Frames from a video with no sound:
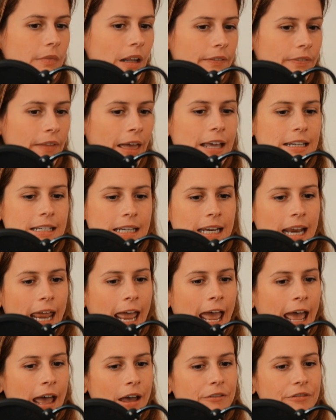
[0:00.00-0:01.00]
that
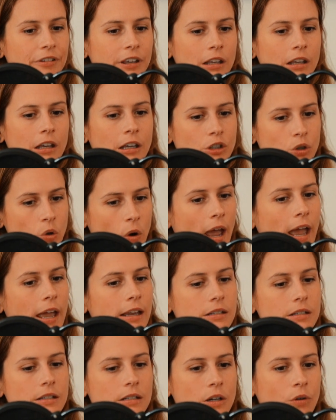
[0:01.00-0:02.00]
having
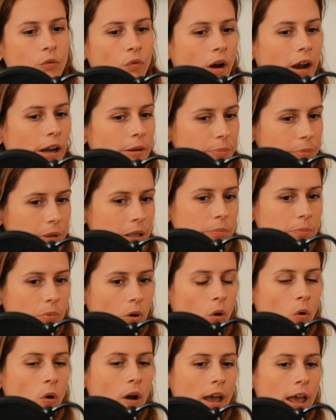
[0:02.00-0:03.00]
attracted the right
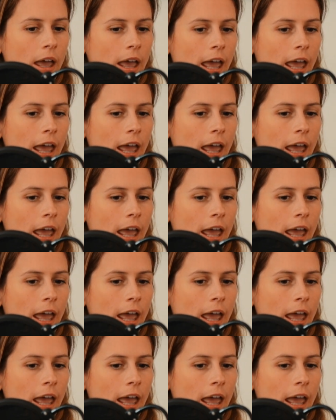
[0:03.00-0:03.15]
people